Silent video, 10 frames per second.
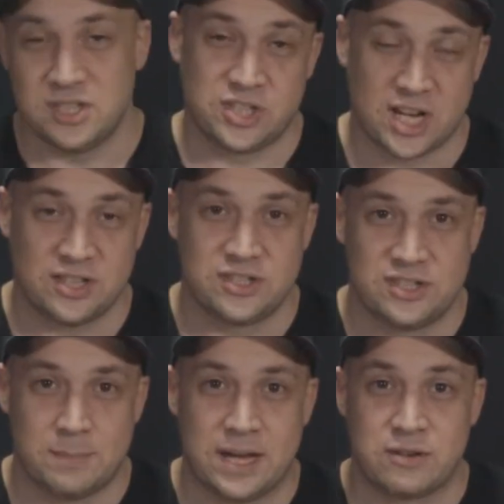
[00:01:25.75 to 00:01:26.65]
it
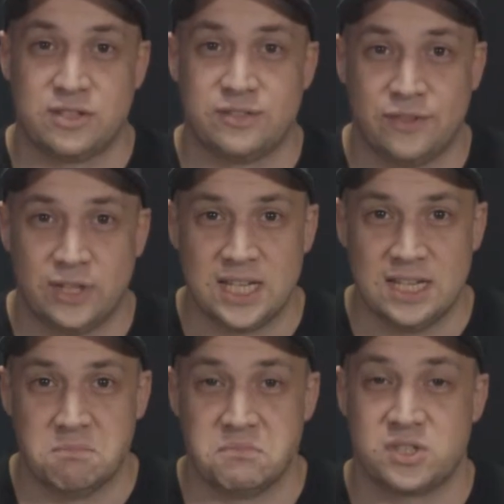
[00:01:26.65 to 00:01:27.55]
charges the batteries
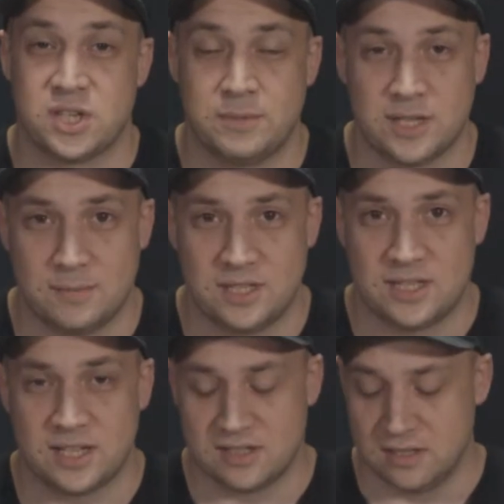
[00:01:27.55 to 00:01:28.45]
fully, sometimes it
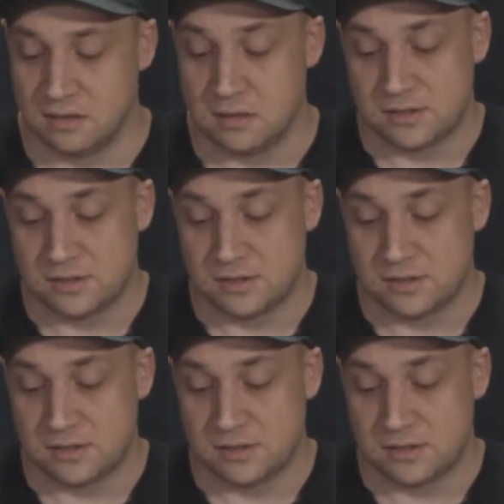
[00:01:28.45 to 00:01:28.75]
doesn't.